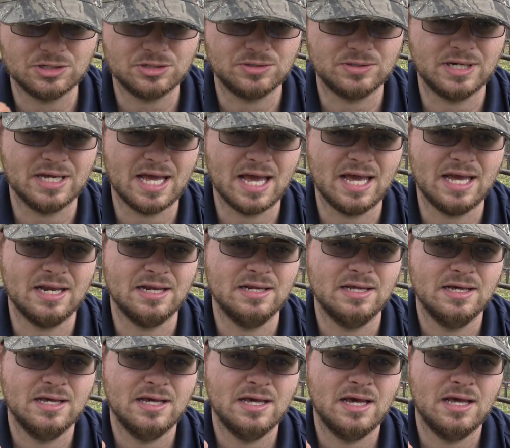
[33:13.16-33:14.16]
to create,
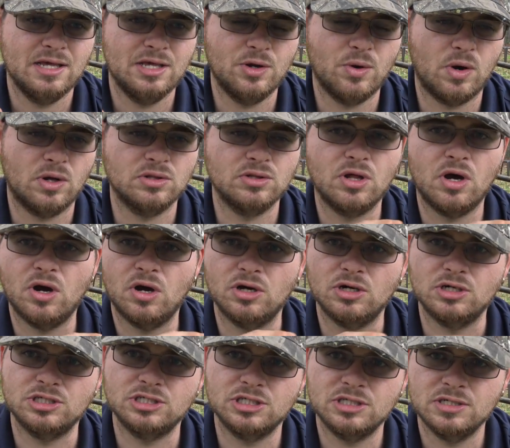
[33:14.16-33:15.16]
you know, a
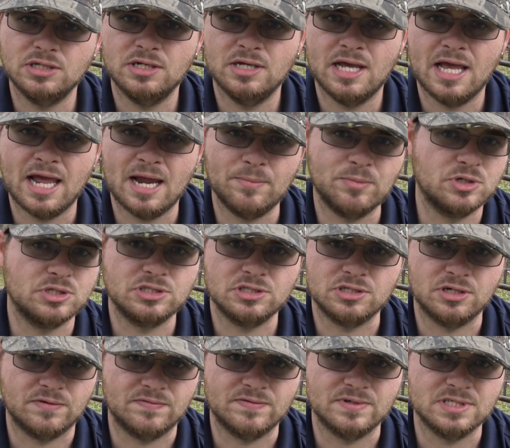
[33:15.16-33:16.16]
large hemorrhage
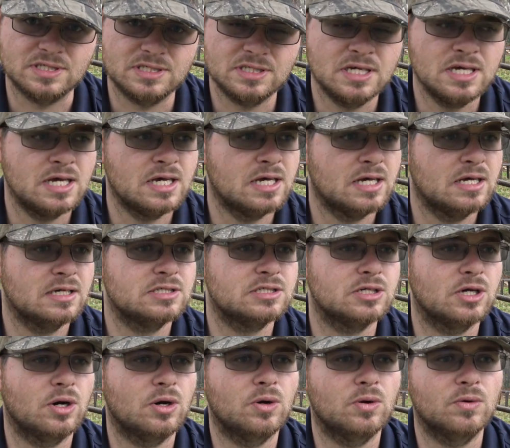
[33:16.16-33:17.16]
surface.
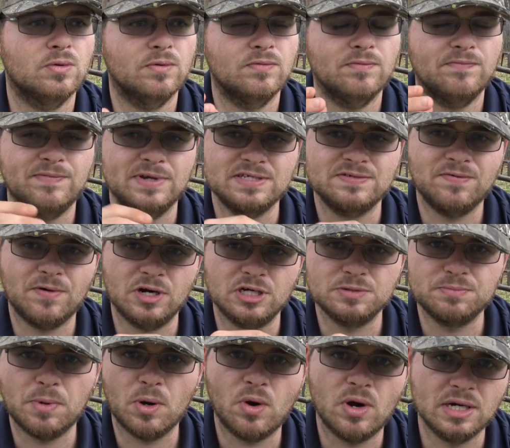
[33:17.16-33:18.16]
So as far
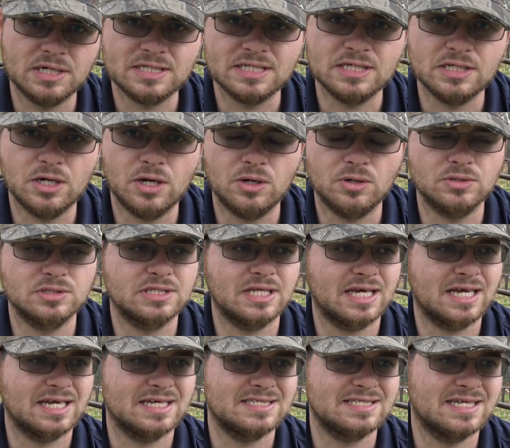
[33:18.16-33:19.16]
as bow hunting goes,
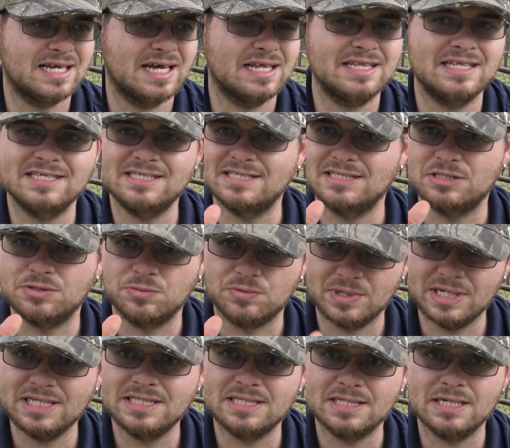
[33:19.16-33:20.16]
like I said, this is the
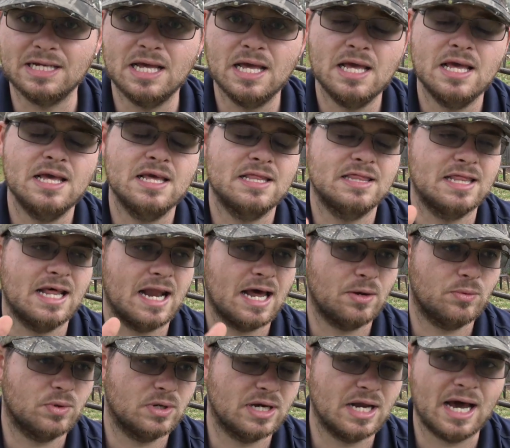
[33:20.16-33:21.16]
reason that
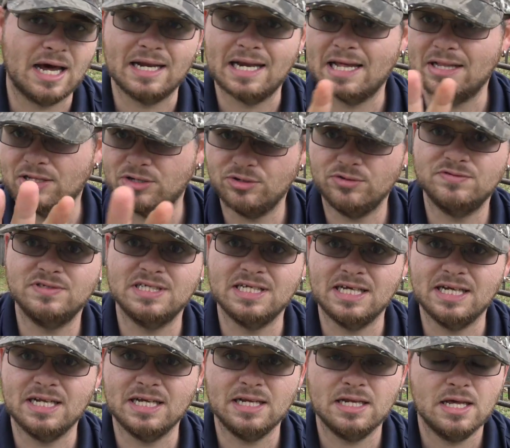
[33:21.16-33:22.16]
I would not, now that you've
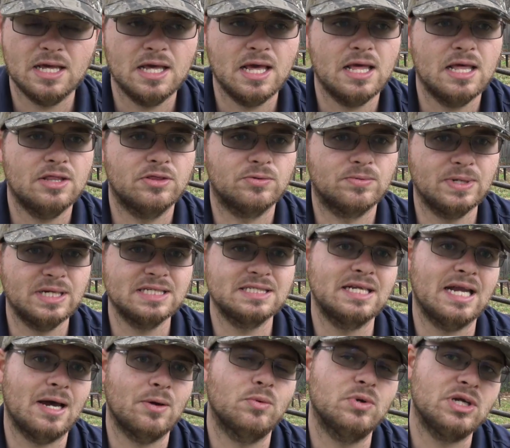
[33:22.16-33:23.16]
seen it, the
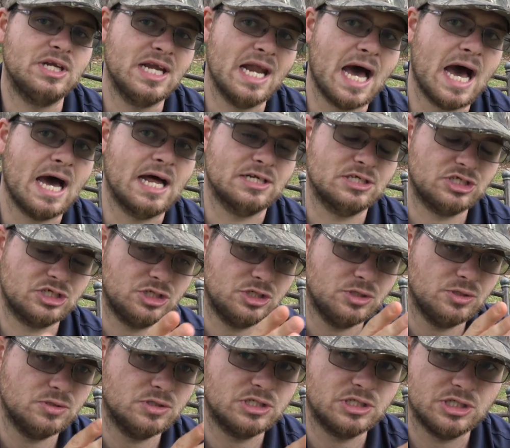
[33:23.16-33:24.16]
reason I would not
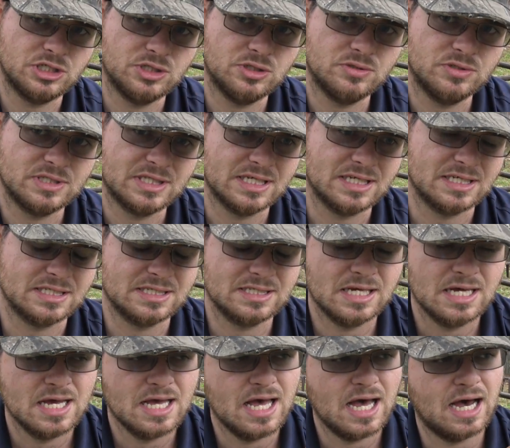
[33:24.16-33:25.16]
choose to use this
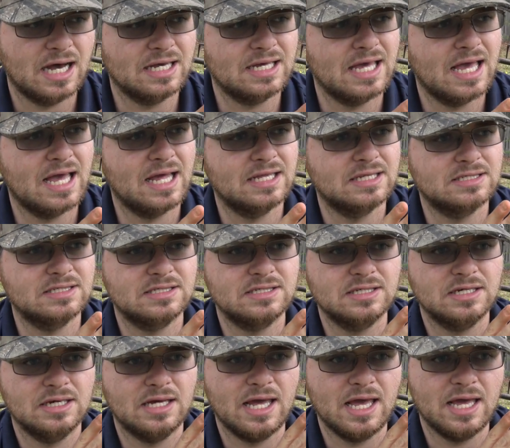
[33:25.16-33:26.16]

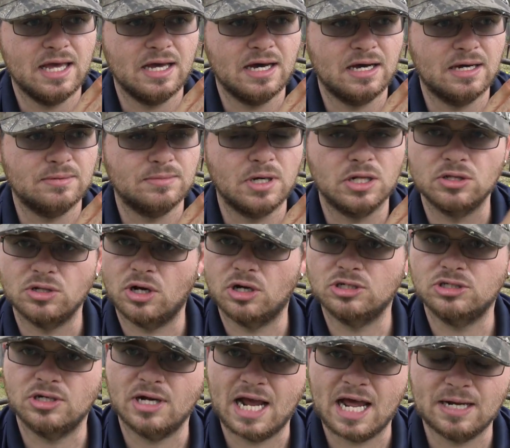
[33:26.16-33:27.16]
against a, um, a
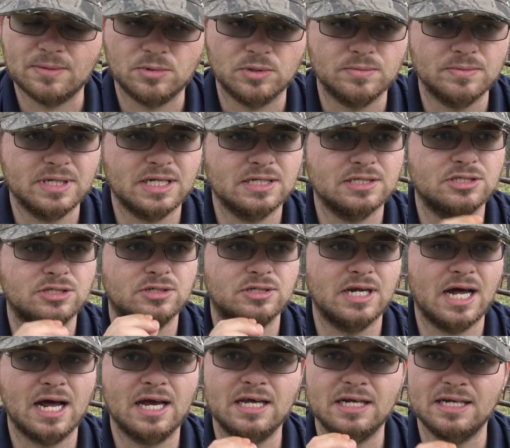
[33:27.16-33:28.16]
larger animal because you're
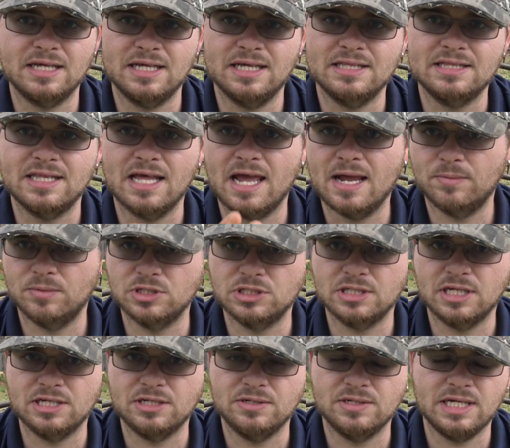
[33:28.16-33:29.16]
not going to get the
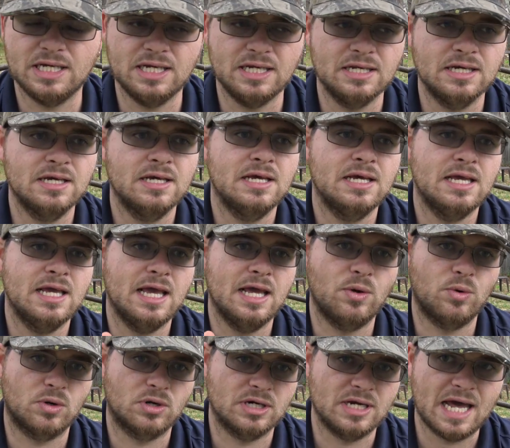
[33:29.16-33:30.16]
hemorrhage that you need
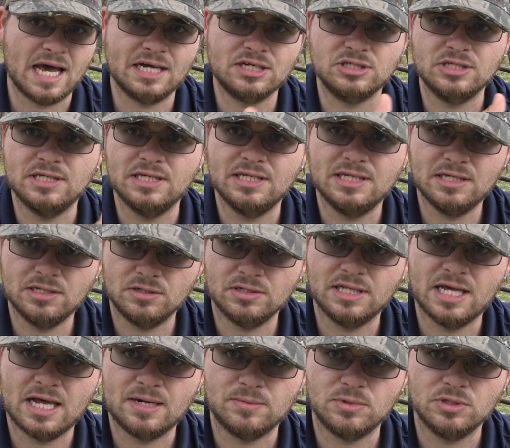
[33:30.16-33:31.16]
in order to actually kill
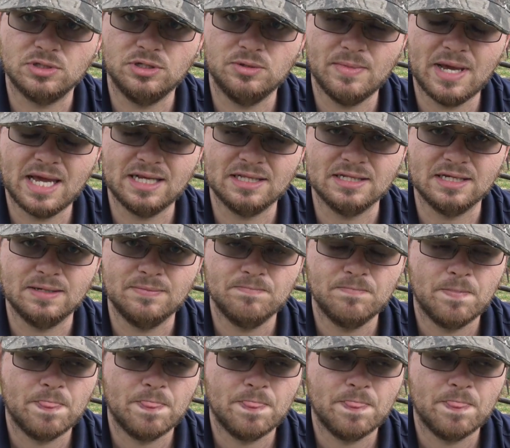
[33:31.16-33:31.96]
the animal humanely.